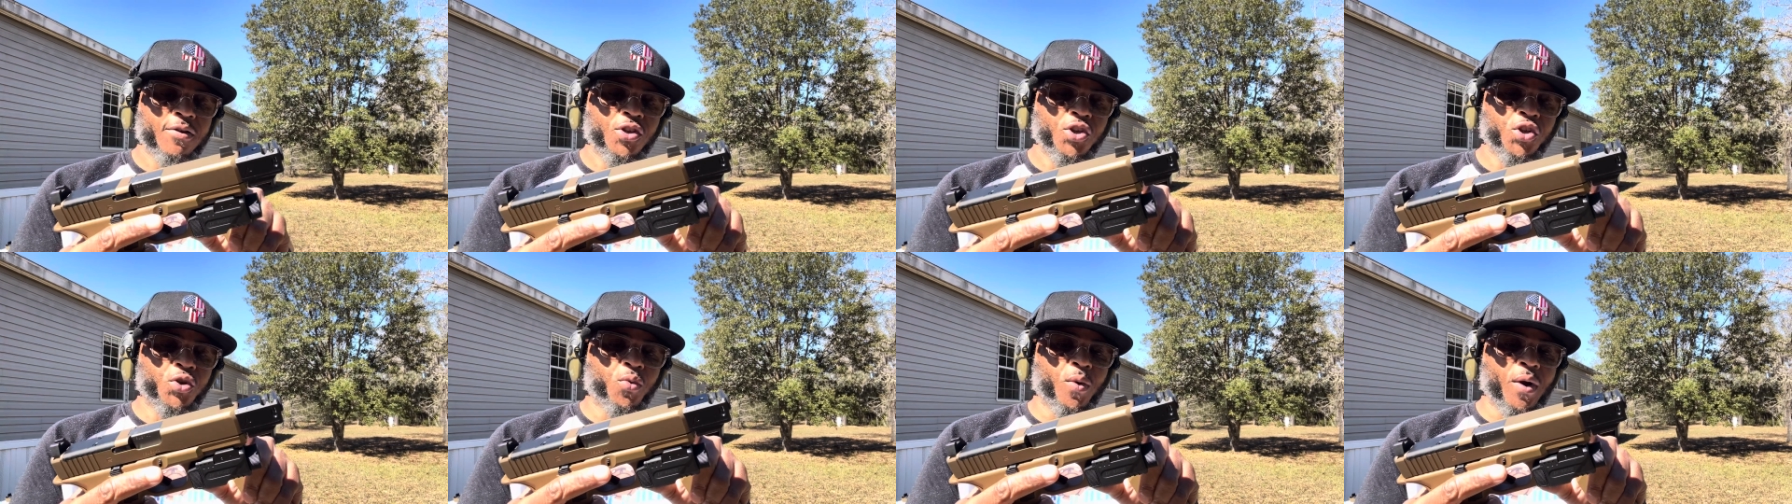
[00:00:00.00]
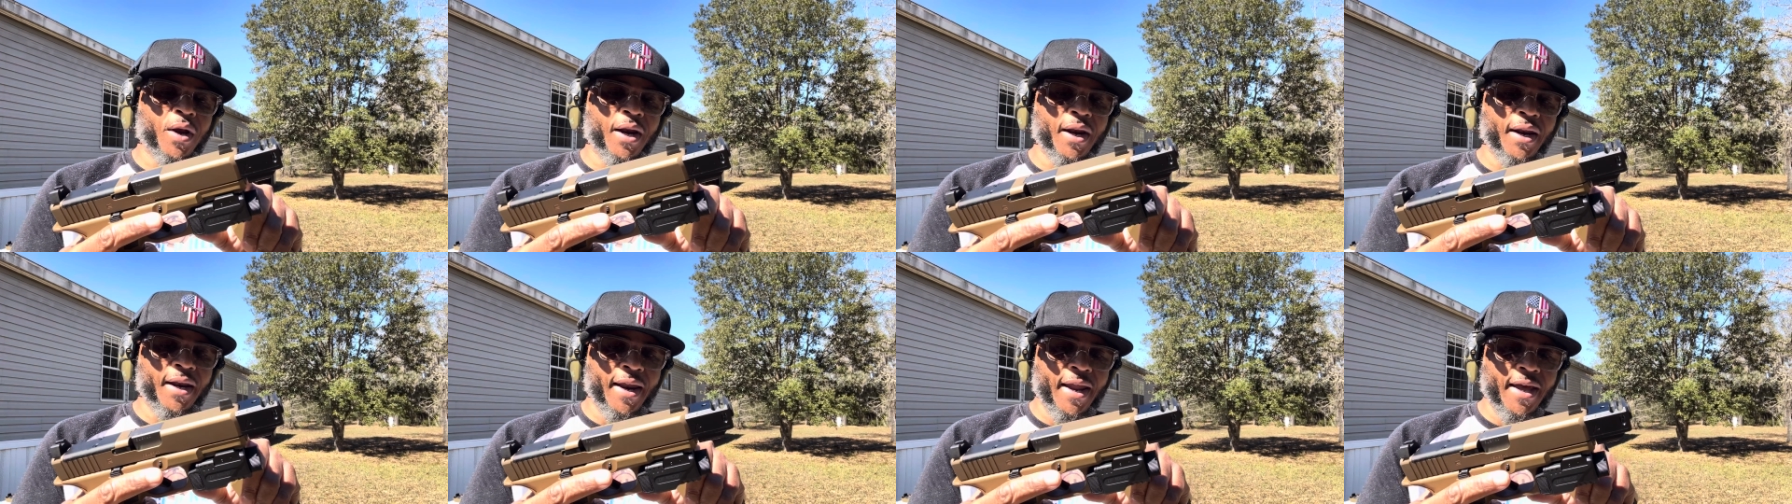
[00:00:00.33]
to a
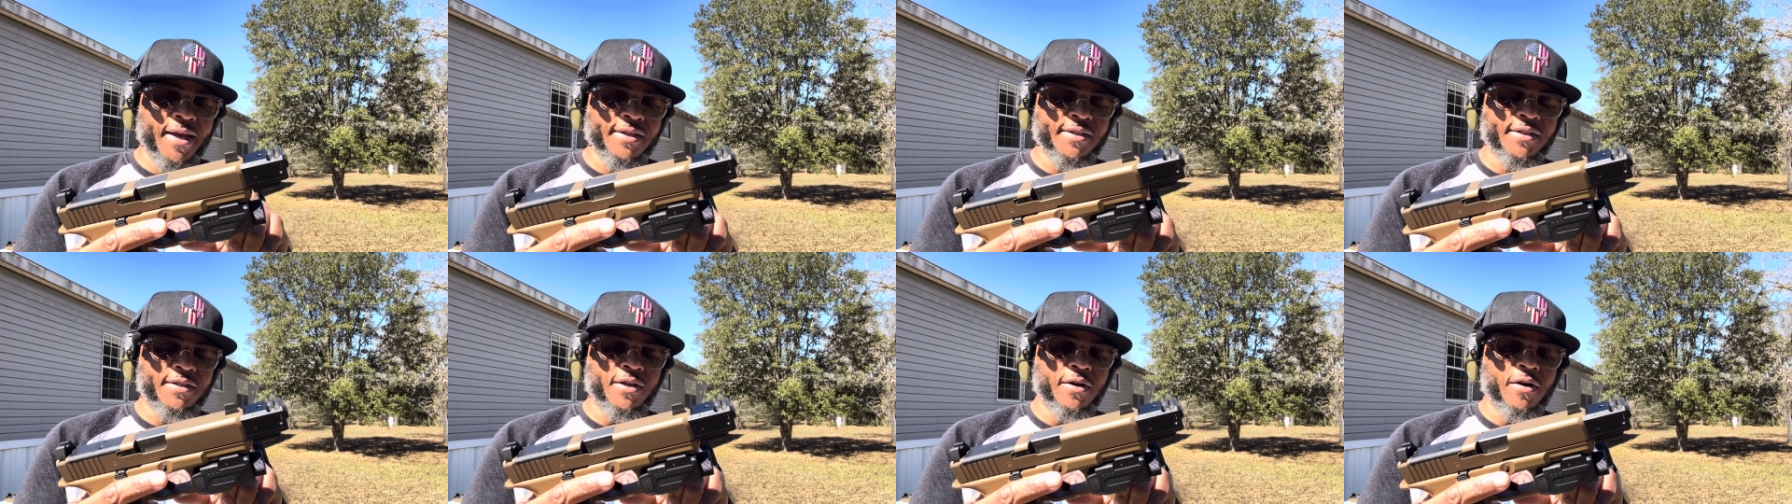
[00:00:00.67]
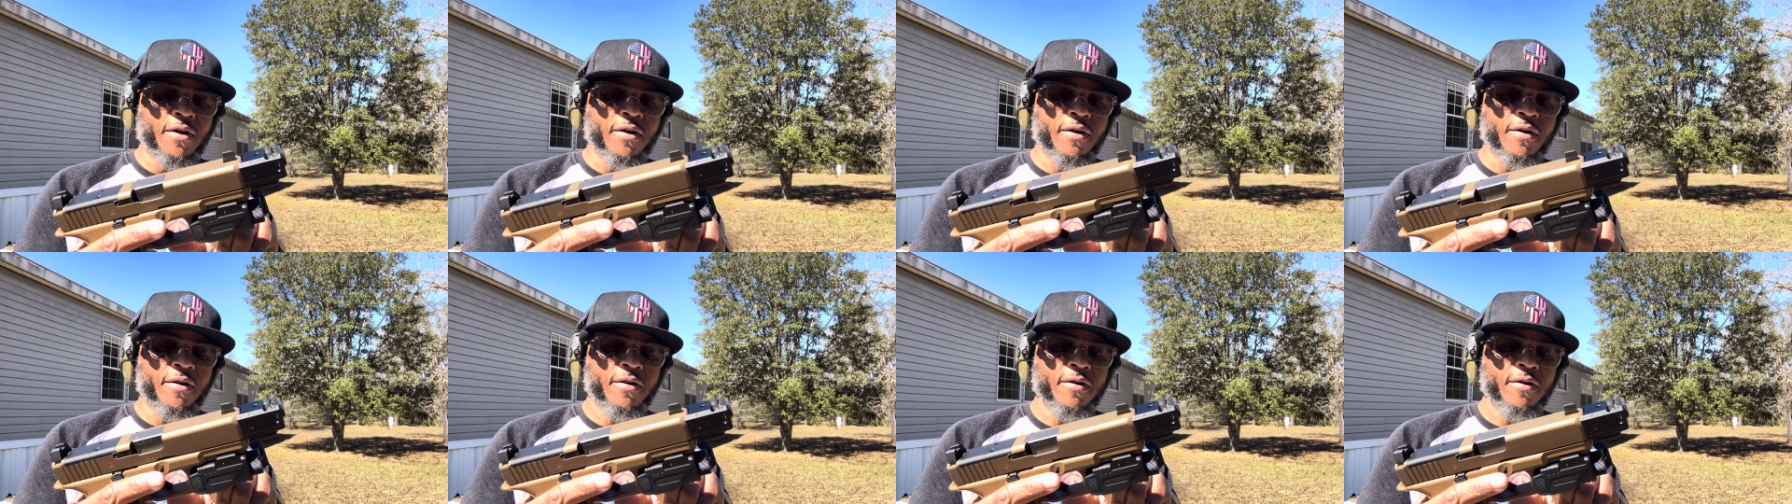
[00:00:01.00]

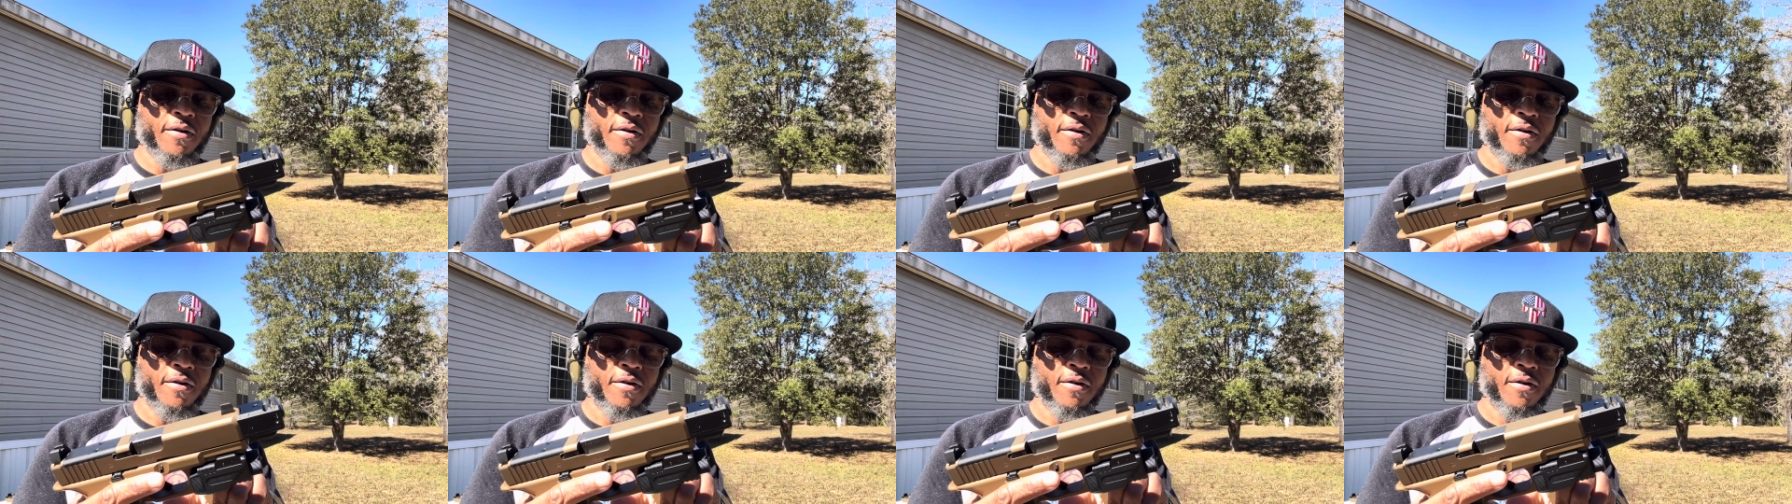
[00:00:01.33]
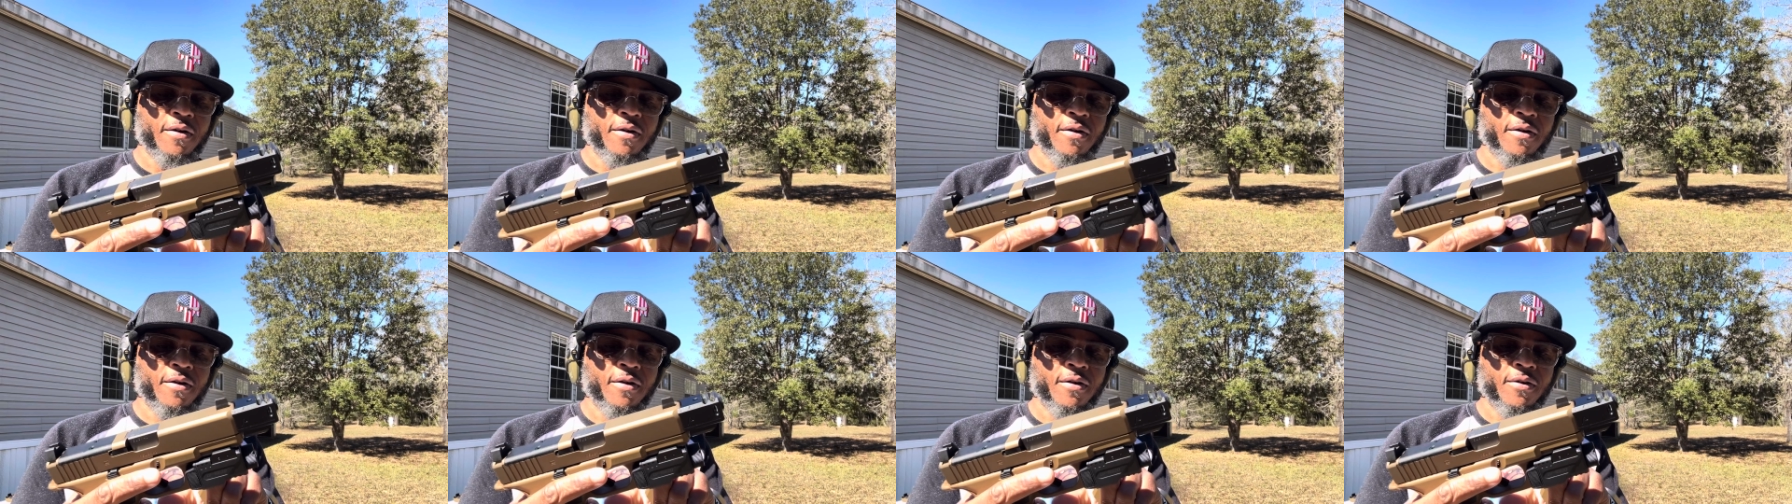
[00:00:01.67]
lesser
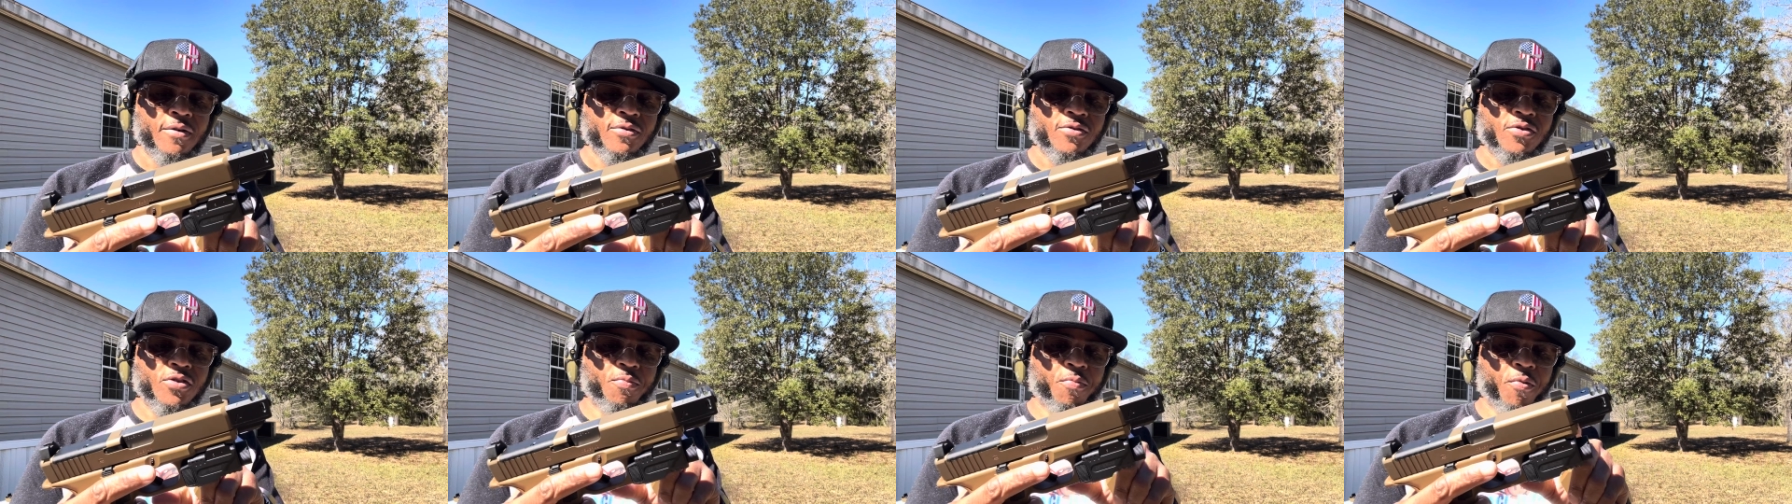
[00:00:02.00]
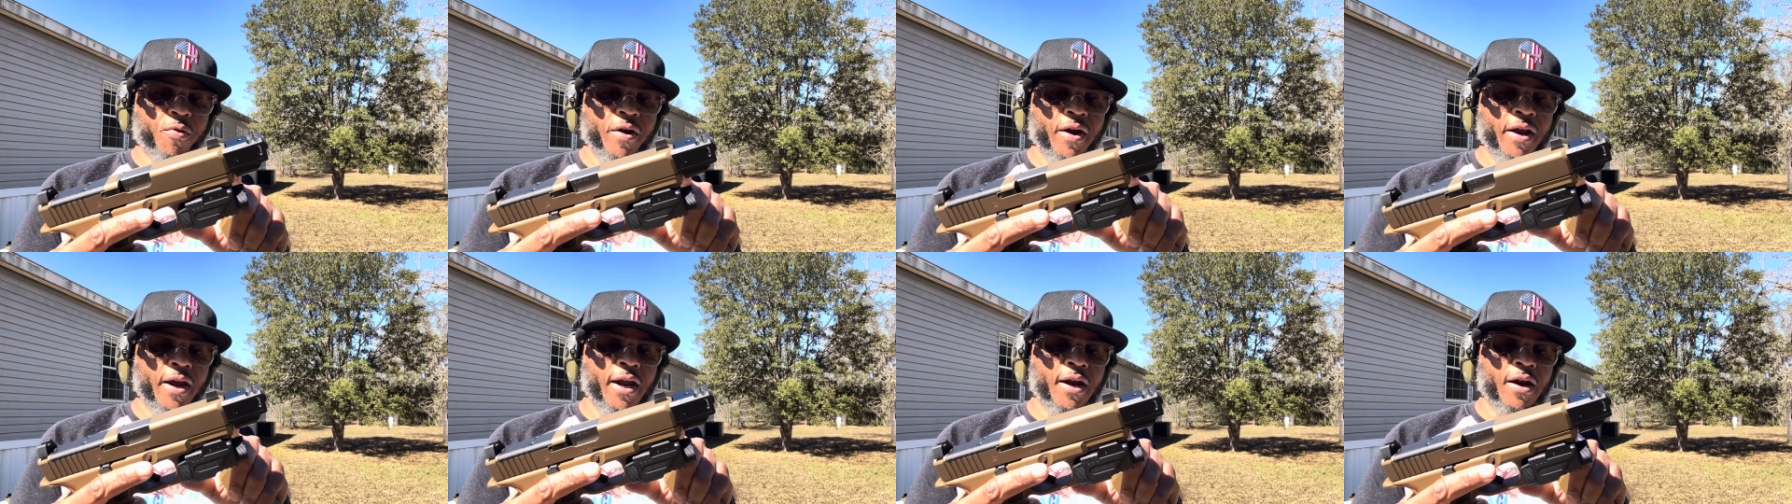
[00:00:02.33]

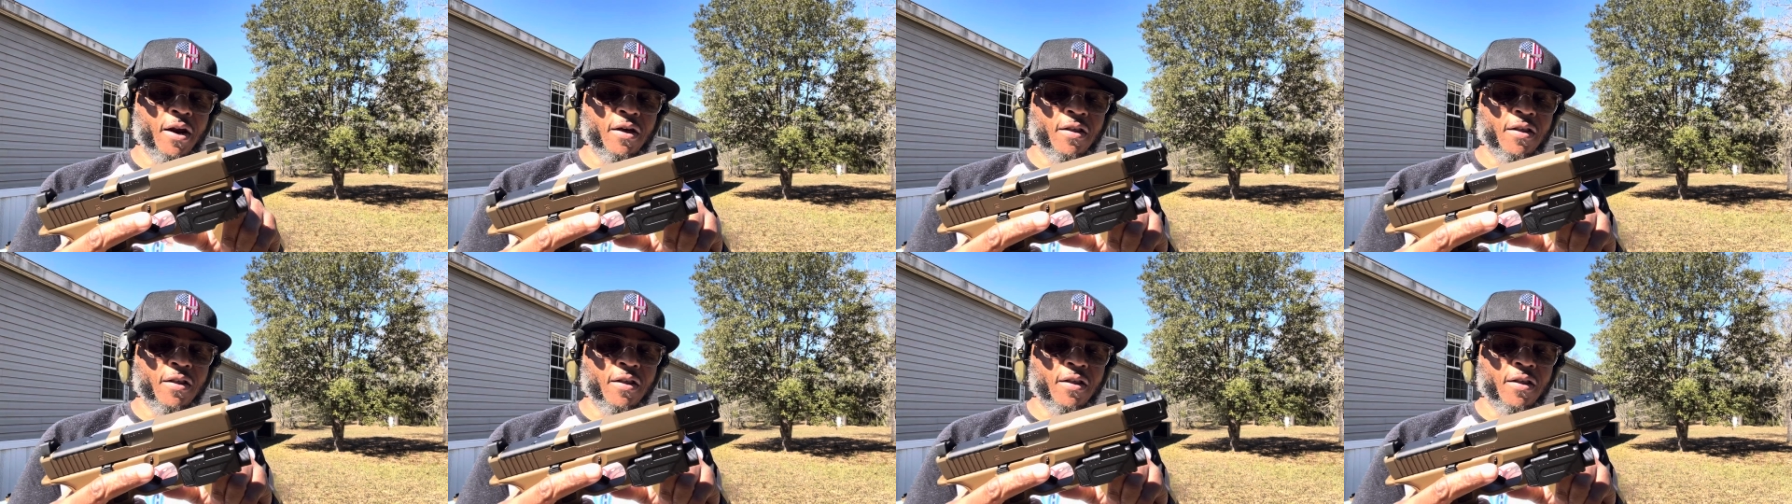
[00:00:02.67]
spring in